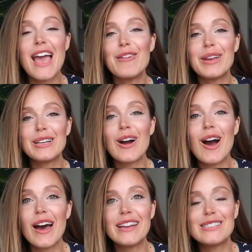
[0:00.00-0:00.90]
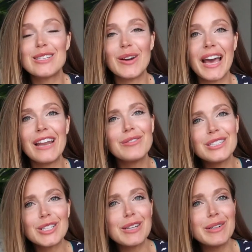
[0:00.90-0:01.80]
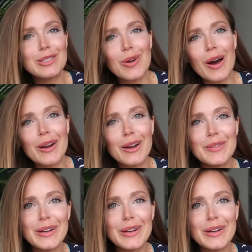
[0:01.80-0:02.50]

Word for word: And we had gone, and so I hadn't really drank much water.